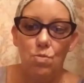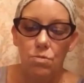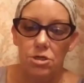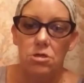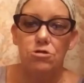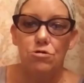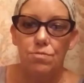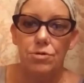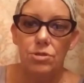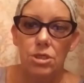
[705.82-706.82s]

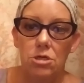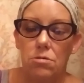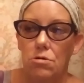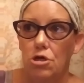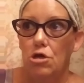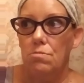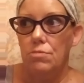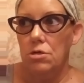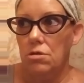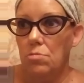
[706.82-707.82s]
100%,
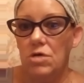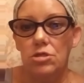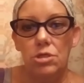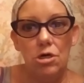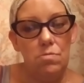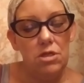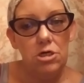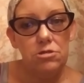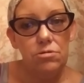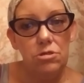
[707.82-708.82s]
but in the meantime, I'm
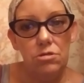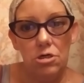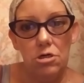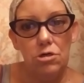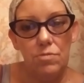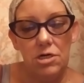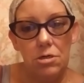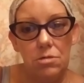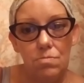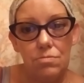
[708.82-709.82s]
allowed to talk about
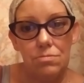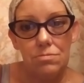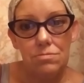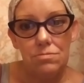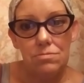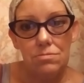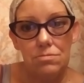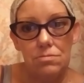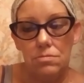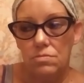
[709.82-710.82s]
it.
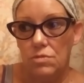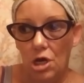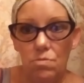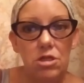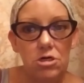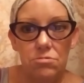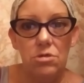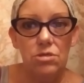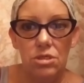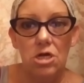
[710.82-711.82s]
I'm allowed
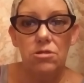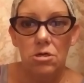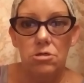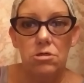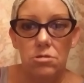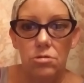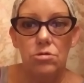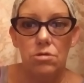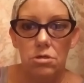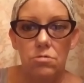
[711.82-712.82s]
to state the honest
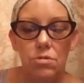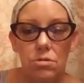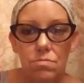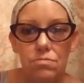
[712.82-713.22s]
truth.